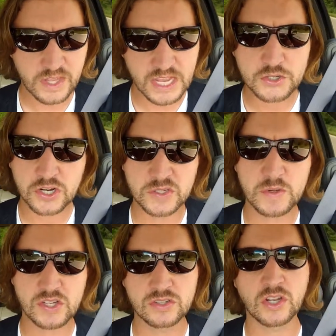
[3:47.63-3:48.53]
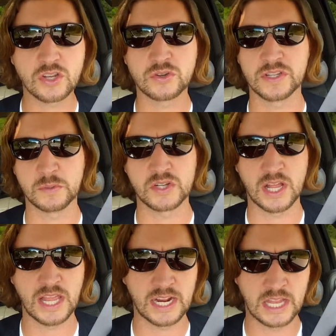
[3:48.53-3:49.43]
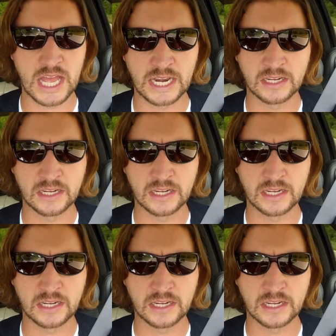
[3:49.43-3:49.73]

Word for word: That is a good transmission. I like it a lot.